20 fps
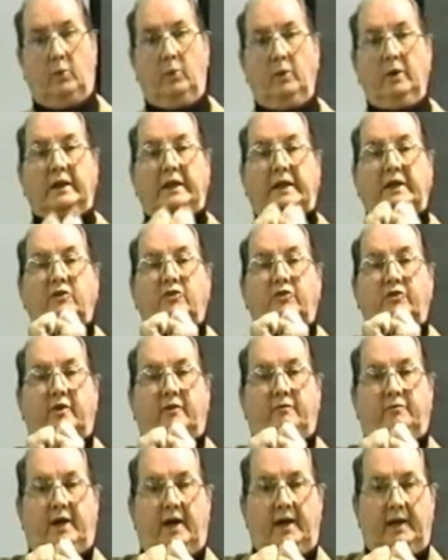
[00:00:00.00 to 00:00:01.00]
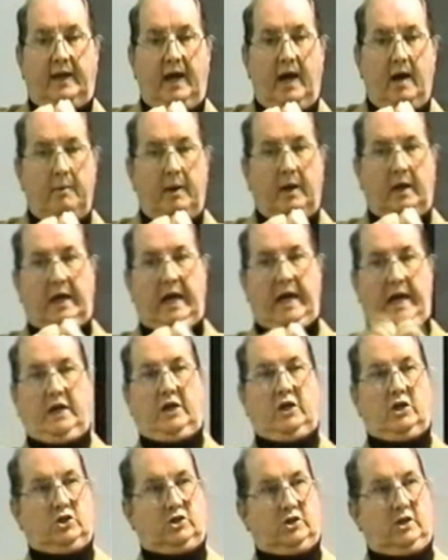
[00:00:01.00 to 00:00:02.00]
the release of dynamic
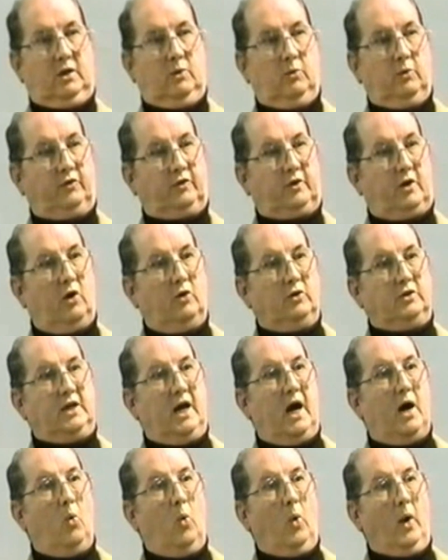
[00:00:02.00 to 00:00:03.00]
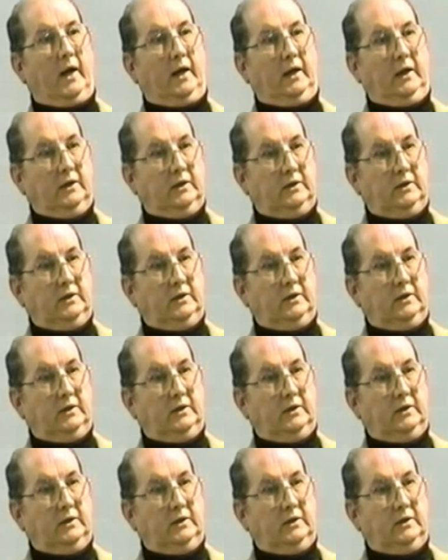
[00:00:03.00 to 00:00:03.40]
energy was called Yahweh.